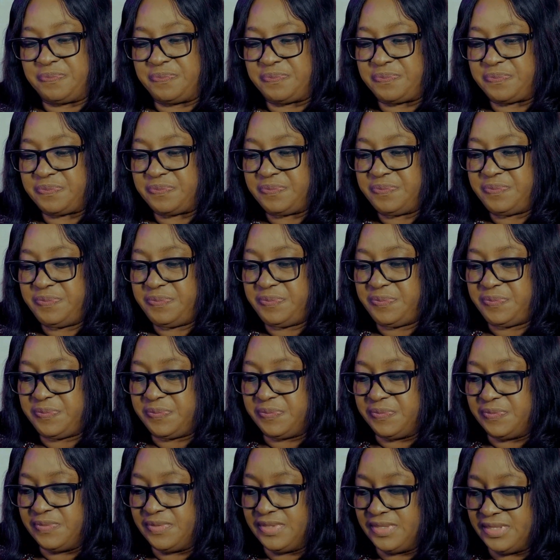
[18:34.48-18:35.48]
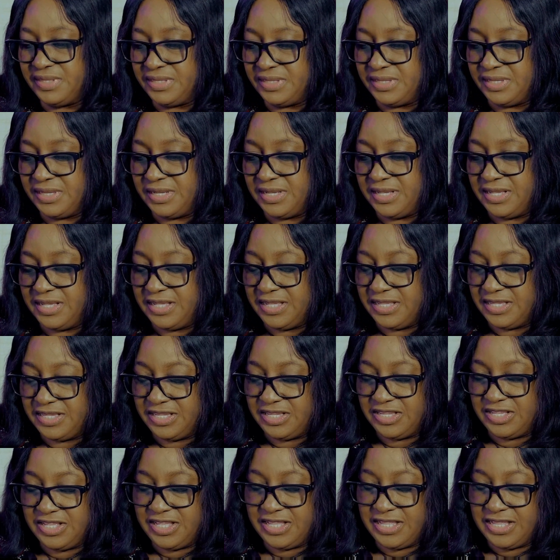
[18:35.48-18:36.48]

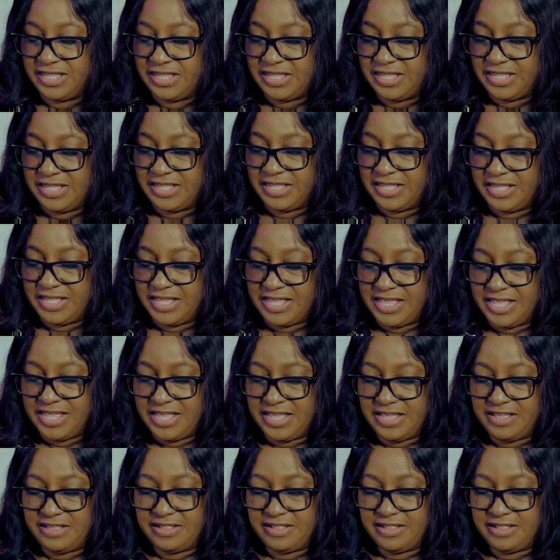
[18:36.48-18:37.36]
Nothing is said.